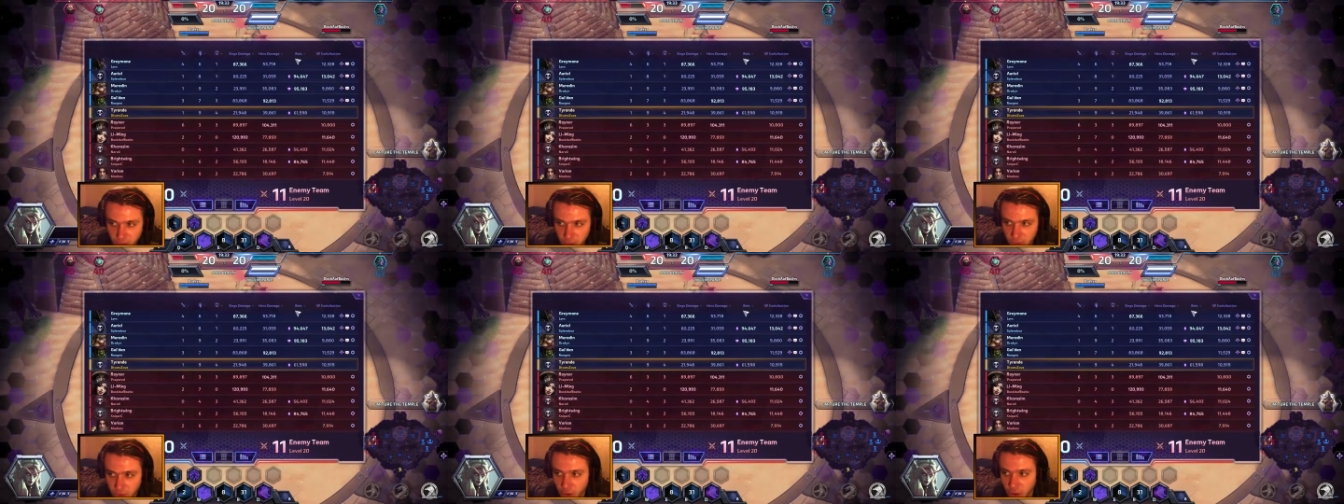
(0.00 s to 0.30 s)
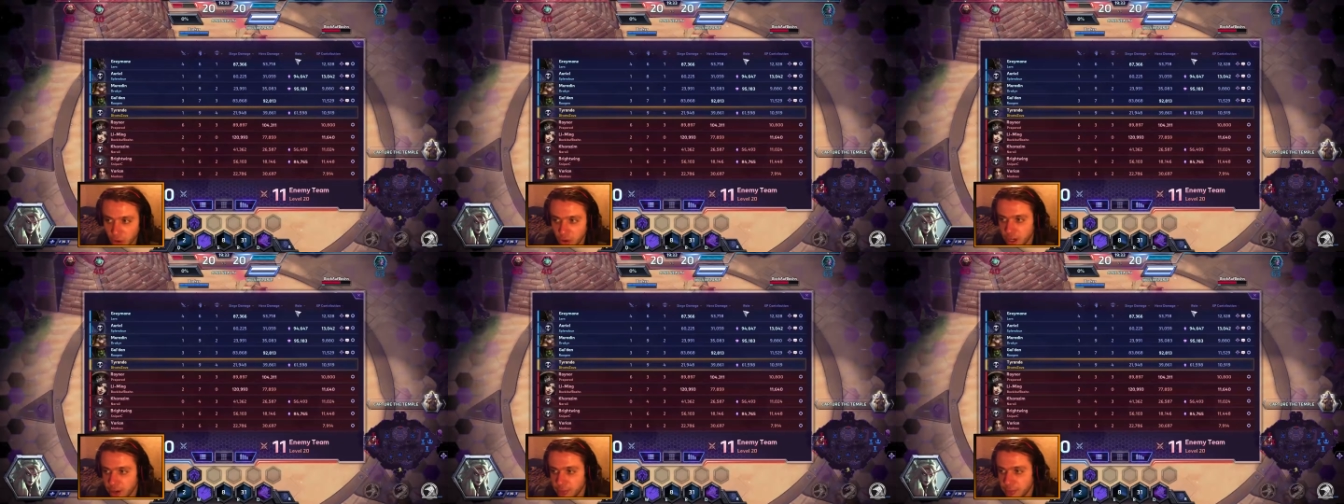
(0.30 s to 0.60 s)
to
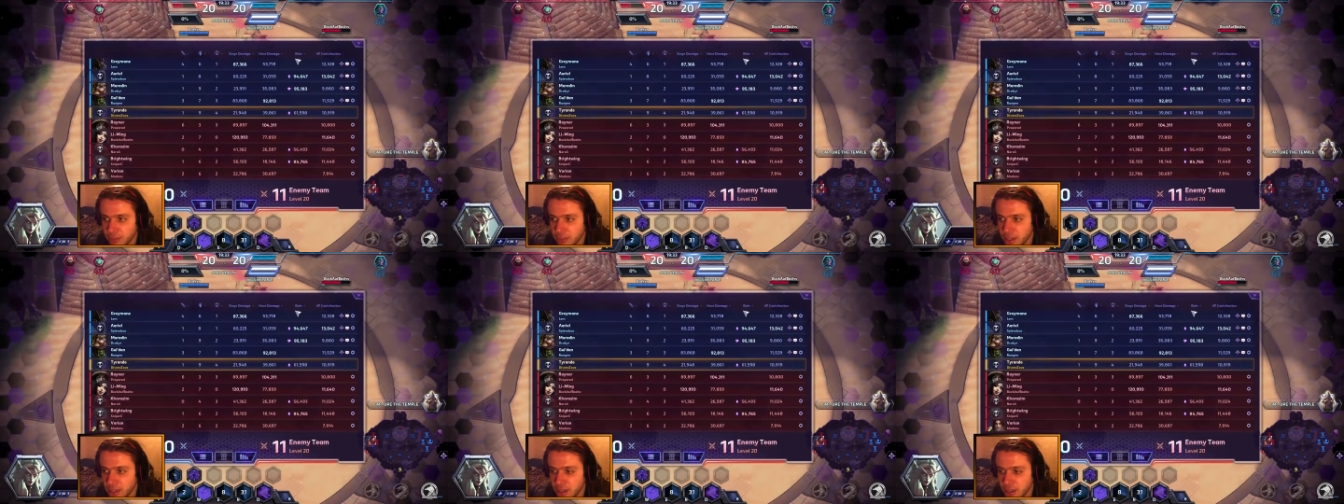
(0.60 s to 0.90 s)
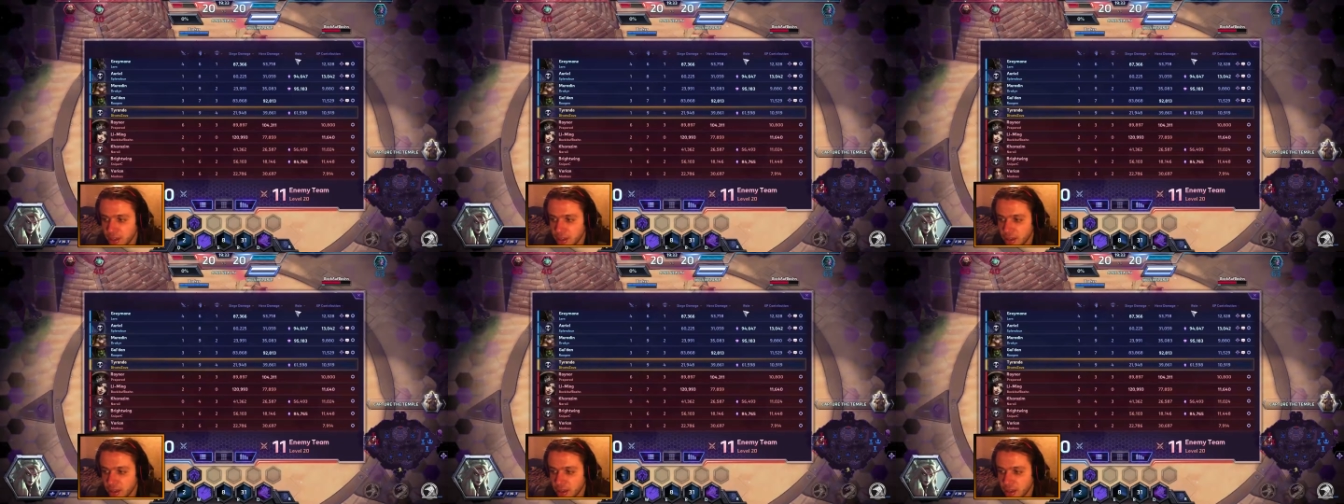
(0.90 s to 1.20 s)
go a
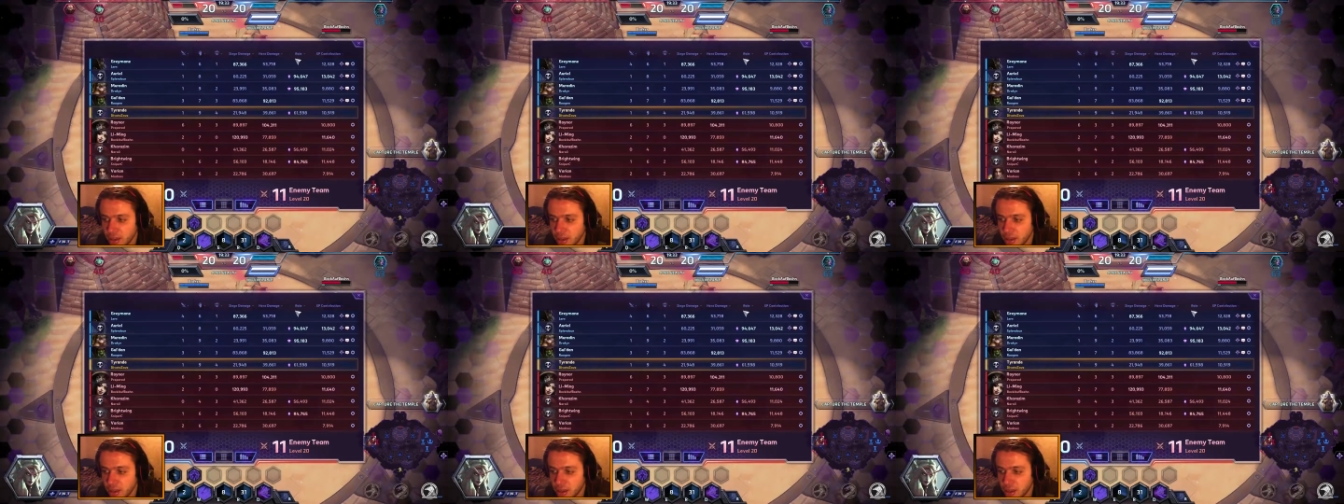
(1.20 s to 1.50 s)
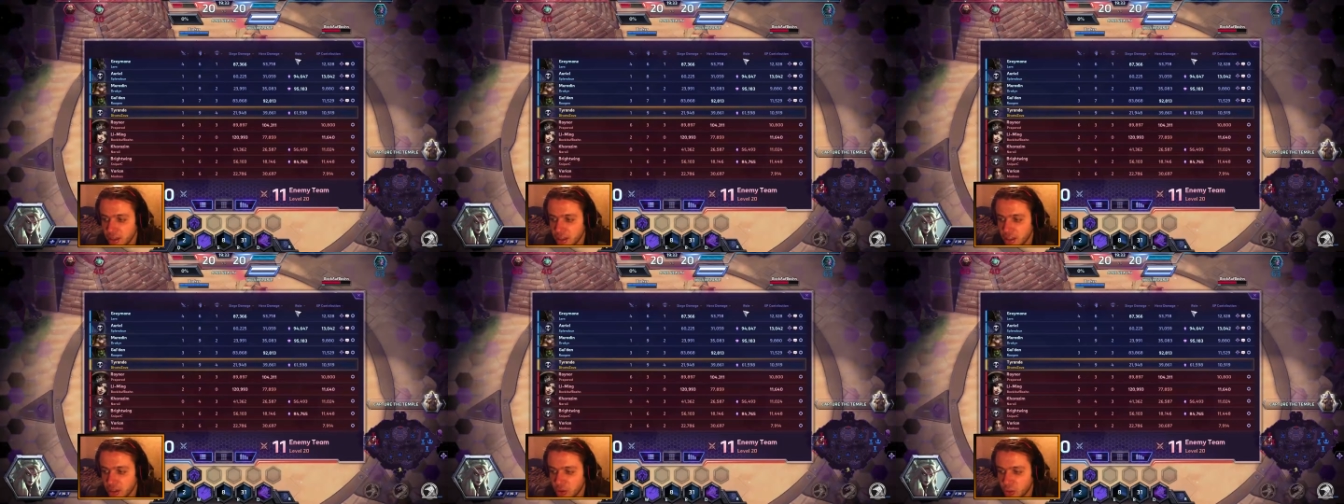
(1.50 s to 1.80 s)
melee
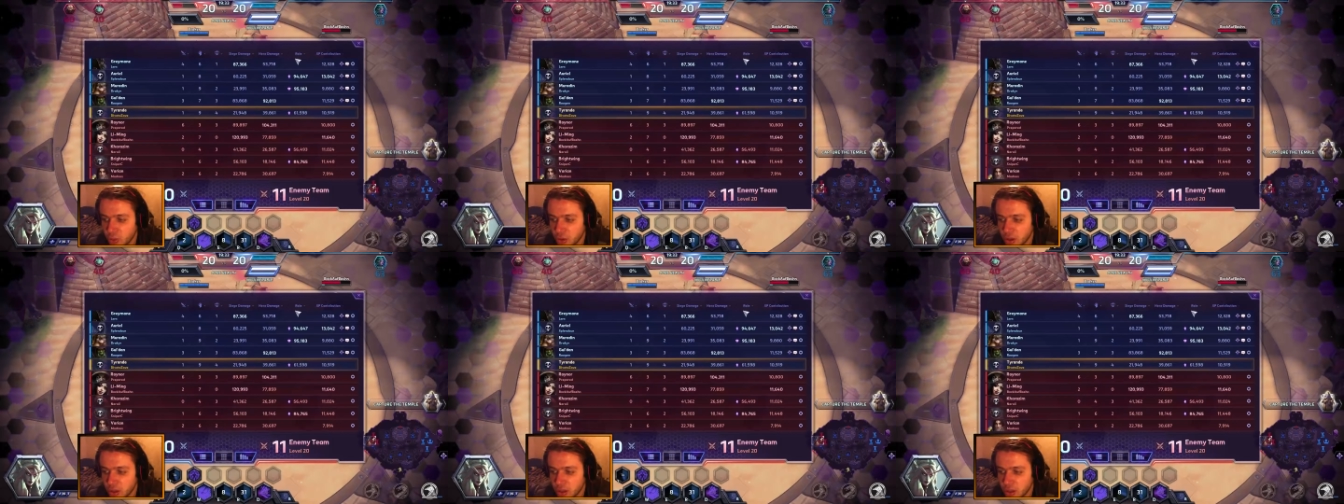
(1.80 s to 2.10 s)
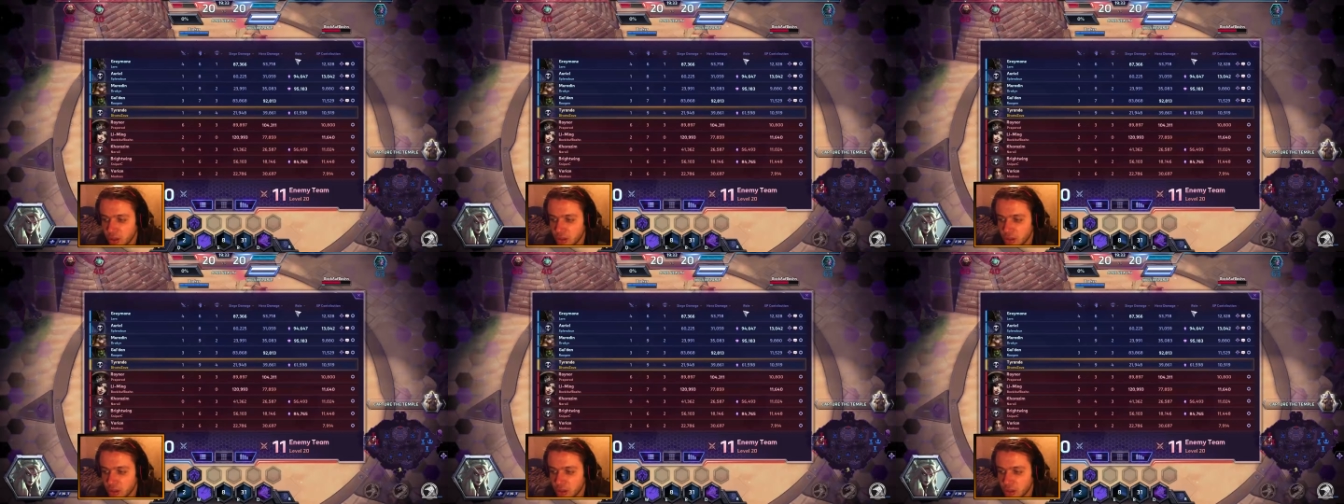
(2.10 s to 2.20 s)
healer